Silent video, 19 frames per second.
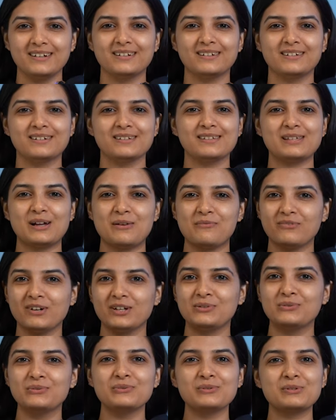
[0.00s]
Uh,
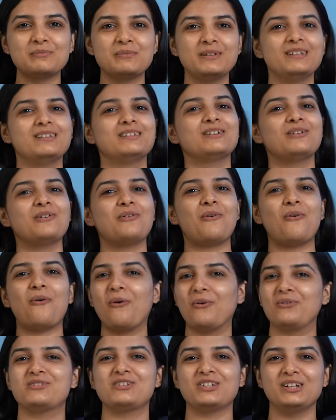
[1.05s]
someone who's been the
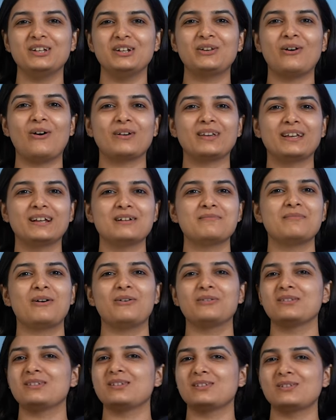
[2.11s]
O G talking
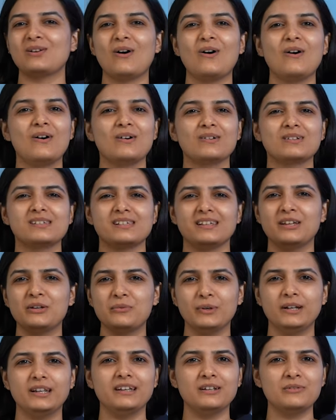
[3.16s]
about stocks,
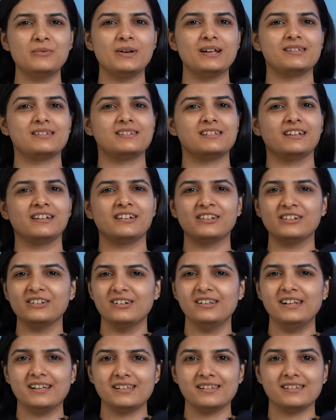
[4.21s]
equity investing,
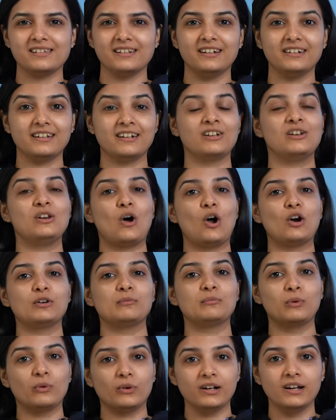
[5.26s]
real estate and a lot
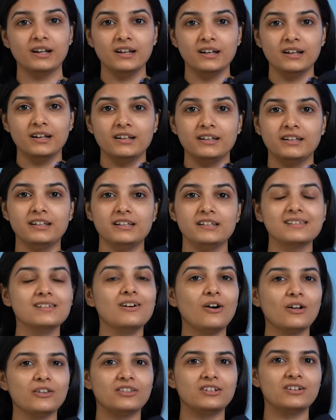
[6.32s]
more.
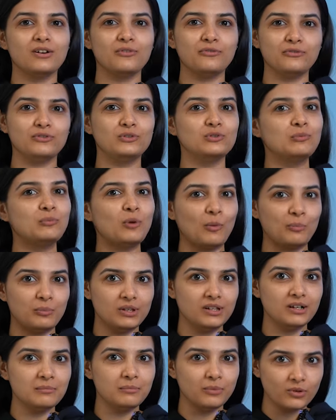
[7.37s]
He's the author of two
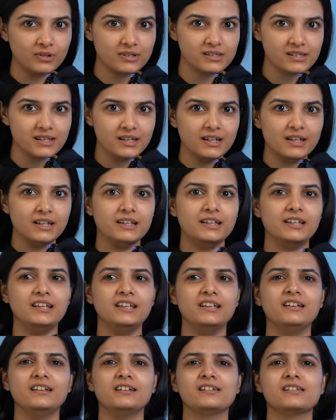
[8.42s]
popular books.
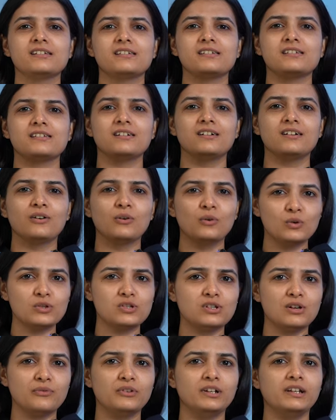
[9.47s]
He is the
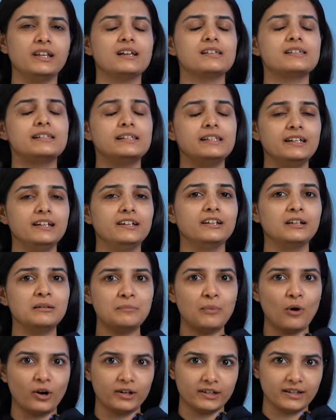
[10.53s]
host of India's
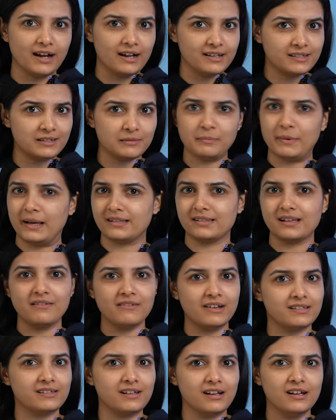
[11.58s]
leading podcast,
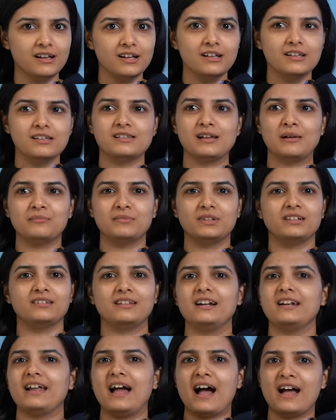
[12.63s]
Paisa Vaisa,
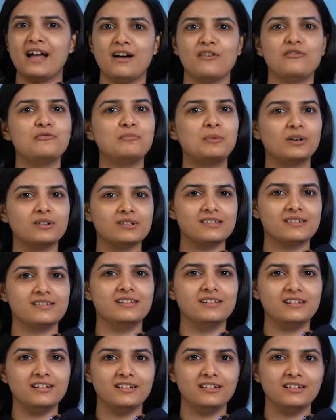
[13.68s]
something that I have
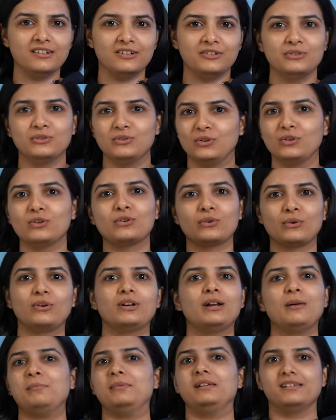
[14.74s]
personally, you know,
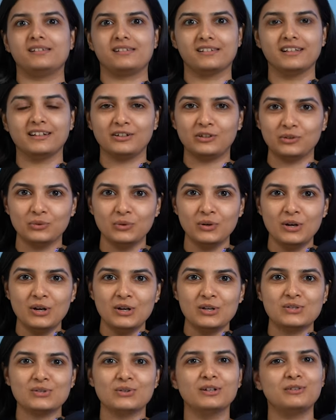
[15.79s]
grown up listening
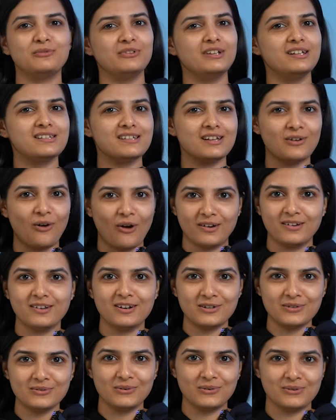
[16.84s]
to. So it feels an
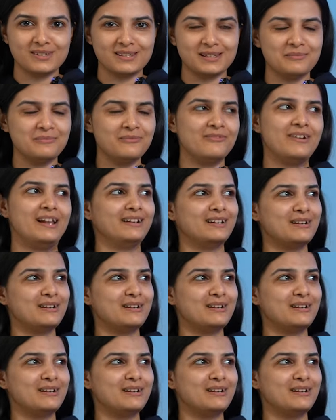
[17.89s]
honor to host him.